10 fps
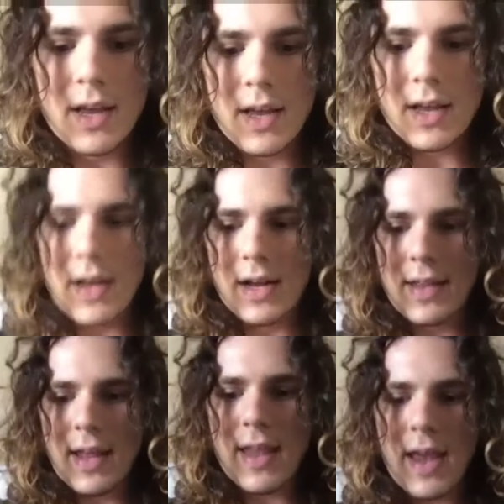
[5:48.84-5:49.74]
uh,
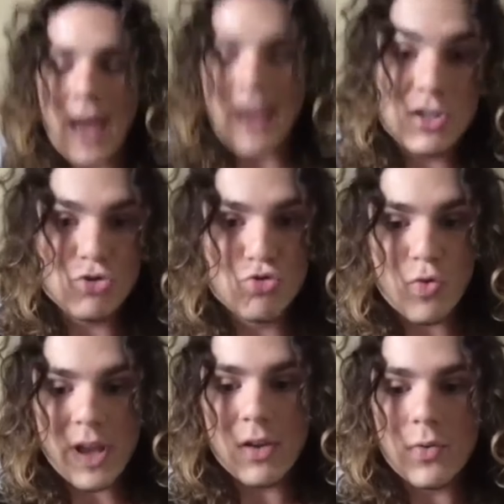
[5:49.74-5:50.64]
that day, and it's
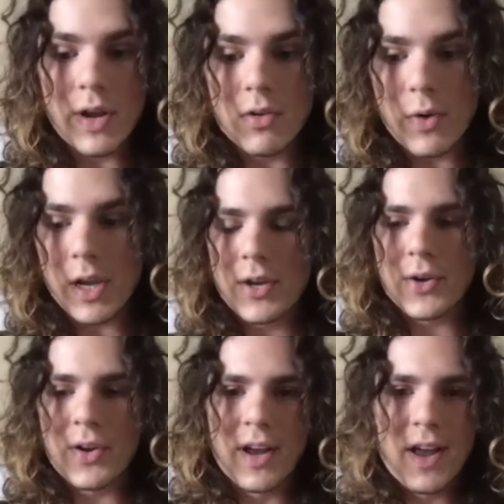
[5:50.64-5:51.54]
really, really, really
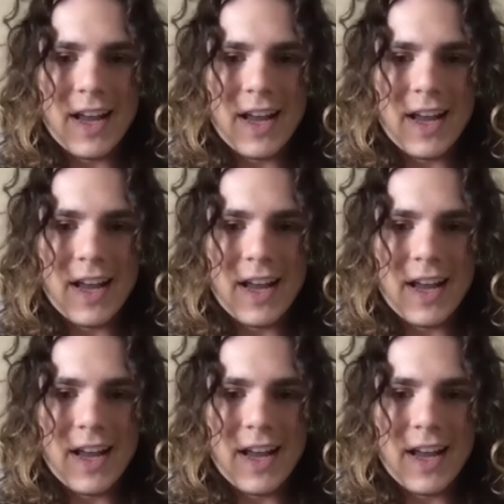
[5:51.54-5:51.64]
good.